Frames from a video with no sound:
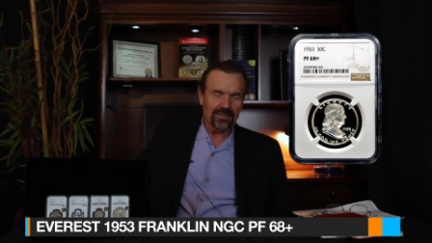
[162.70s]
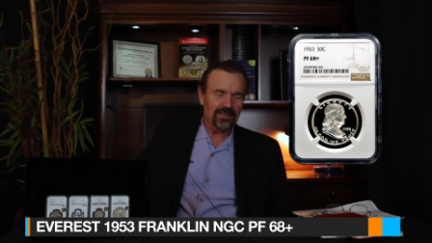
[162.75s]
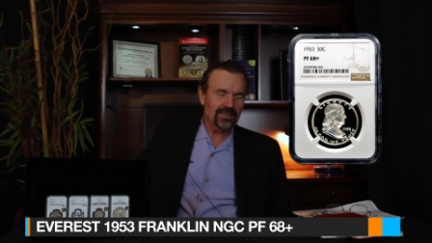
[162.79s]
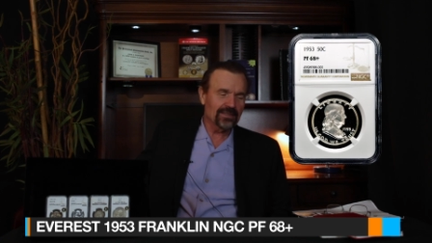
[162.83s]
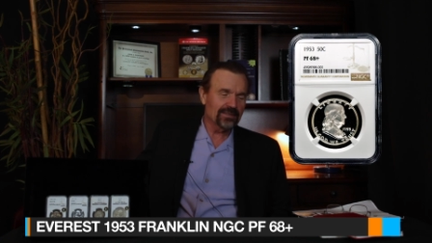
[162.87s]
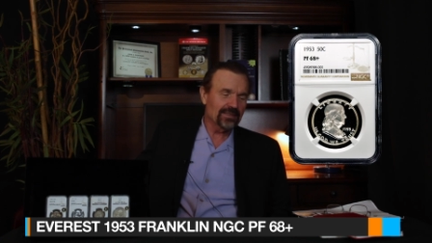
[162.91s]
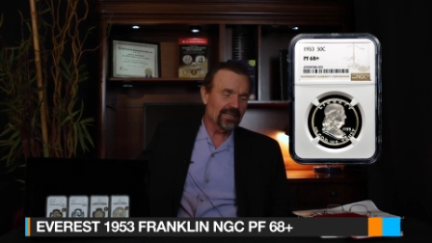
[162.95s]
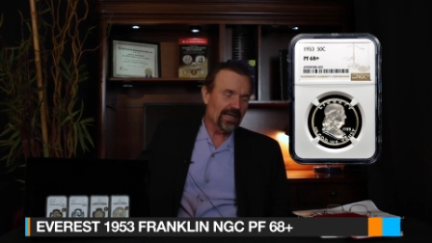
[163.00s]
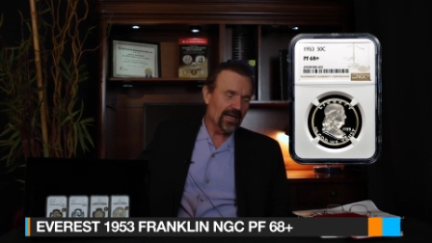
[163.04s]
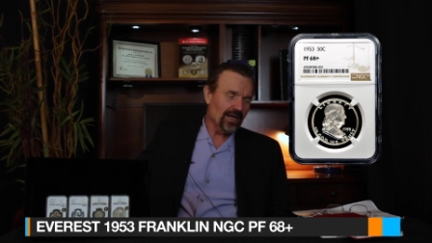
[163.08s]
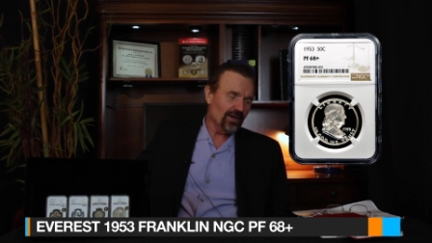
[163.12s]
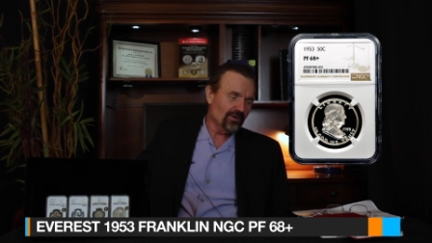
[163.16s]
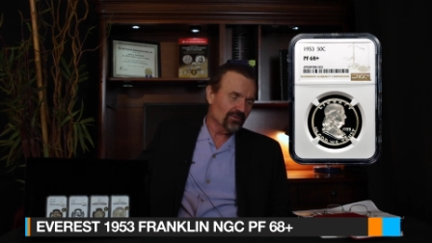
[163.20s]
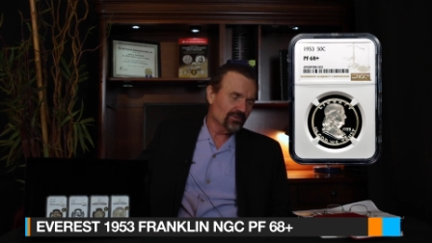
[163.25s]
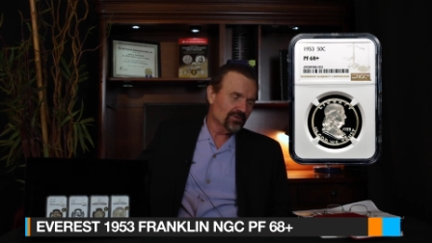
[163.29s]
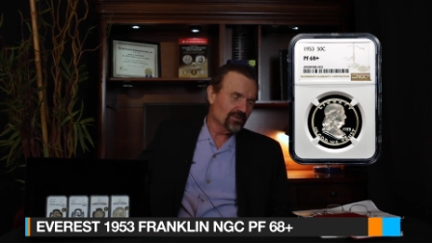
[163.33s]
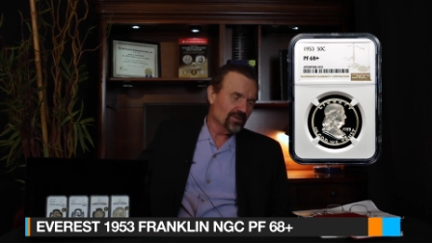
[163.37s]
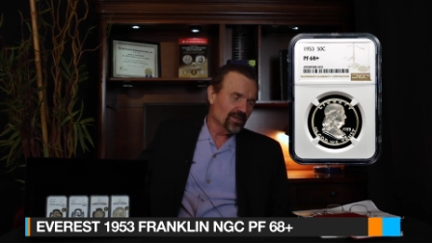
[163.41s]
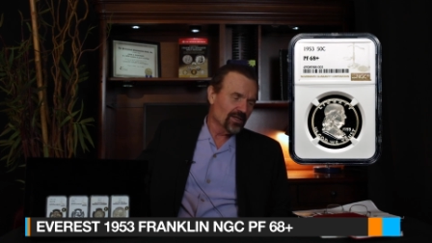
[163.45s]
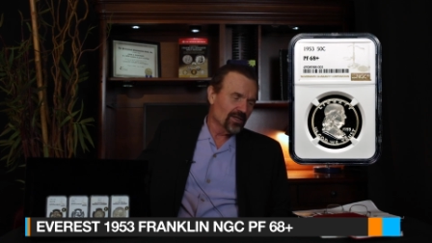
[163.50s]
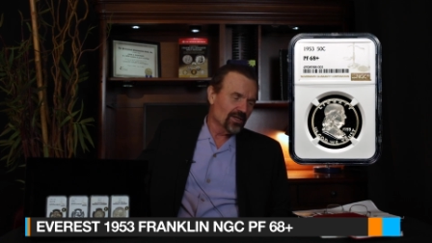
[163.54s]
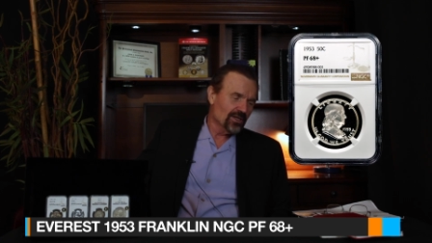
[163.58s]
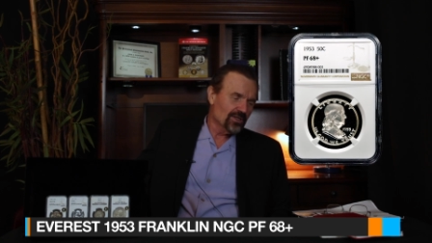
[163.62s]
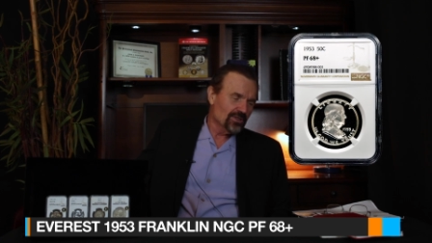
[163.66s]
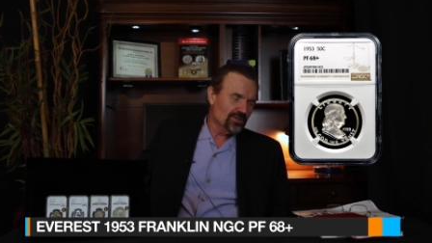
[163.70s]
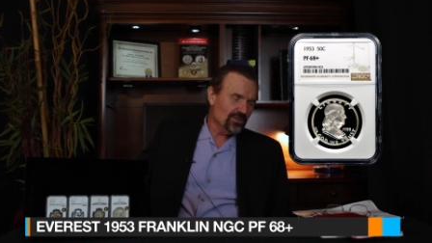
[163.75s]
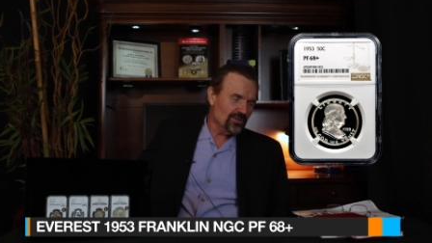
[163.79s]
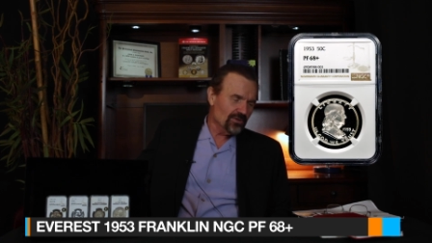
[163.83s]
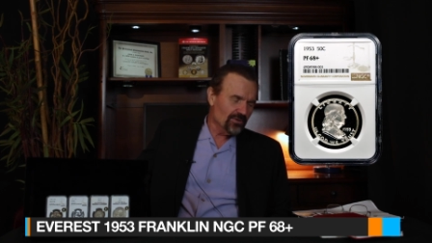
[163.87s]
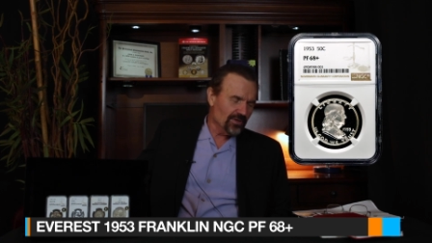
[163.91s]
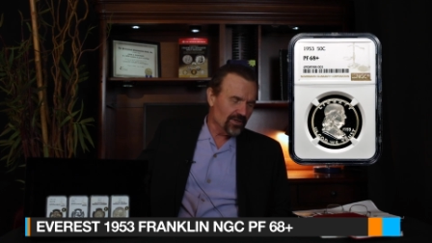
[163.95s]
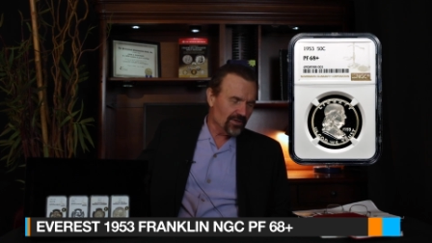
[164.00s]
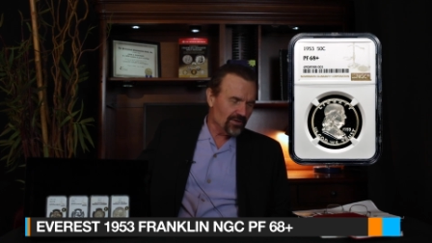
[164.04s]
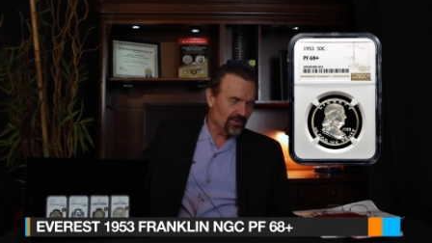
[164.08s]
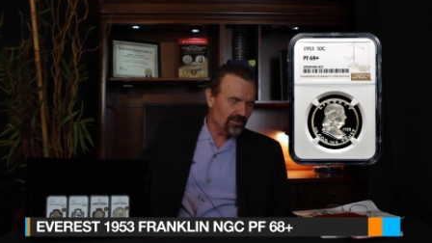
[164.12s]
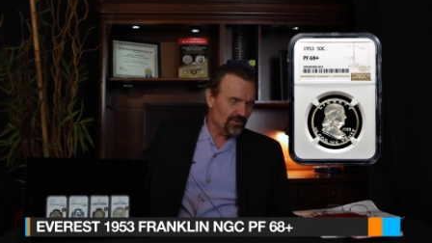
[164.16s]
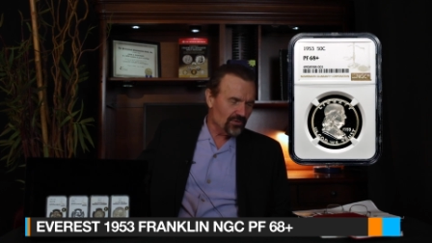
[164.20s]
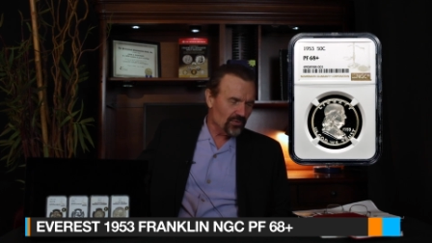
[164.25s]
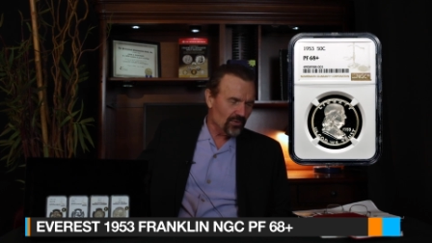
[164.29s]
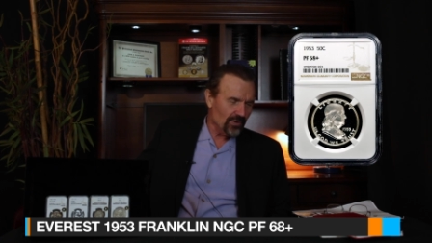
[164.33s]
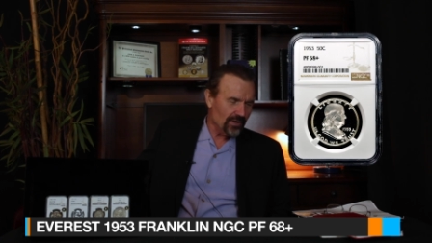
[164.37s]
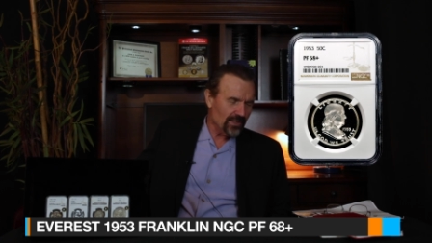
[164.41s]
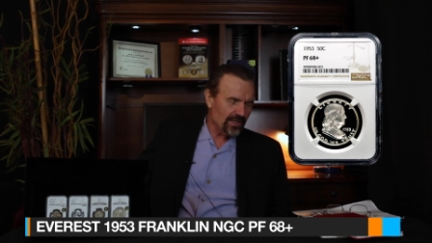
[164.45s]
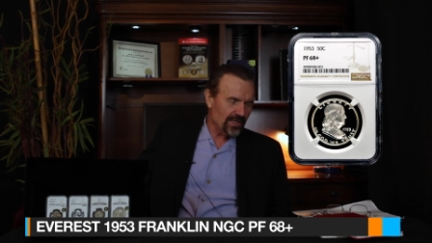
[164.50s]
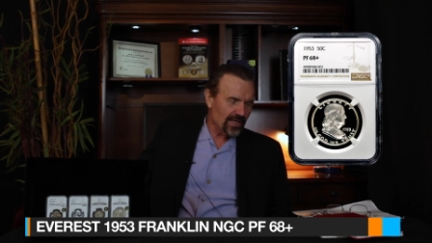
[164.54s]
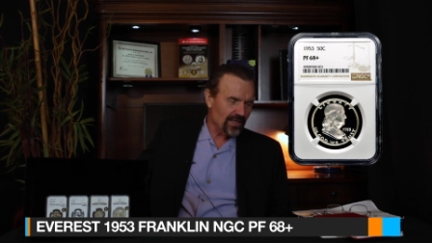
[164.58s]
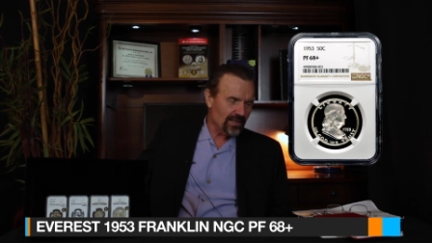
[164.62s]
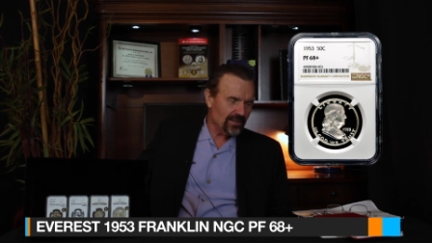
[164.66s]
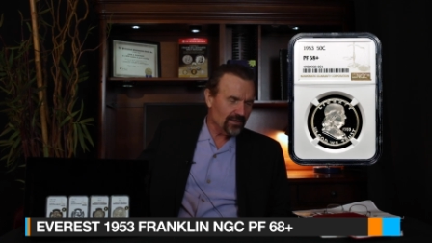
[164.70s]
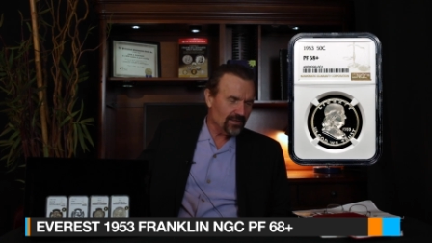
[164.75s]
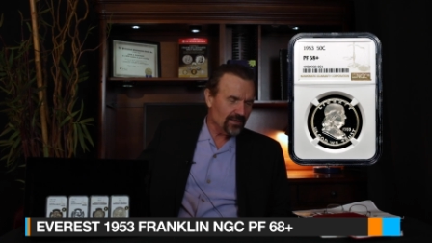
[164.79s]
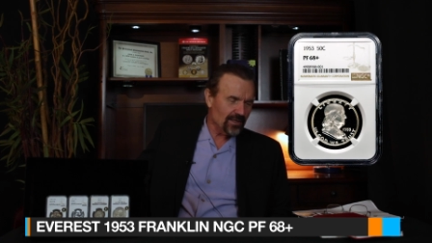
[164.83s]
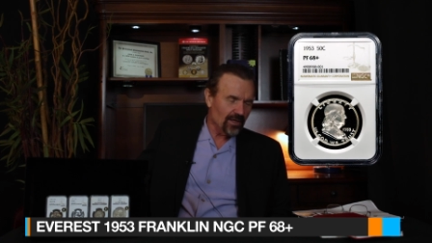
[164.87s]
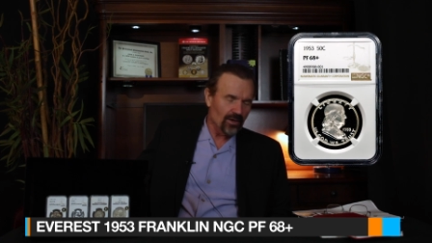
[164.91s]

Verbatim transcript: now, 228,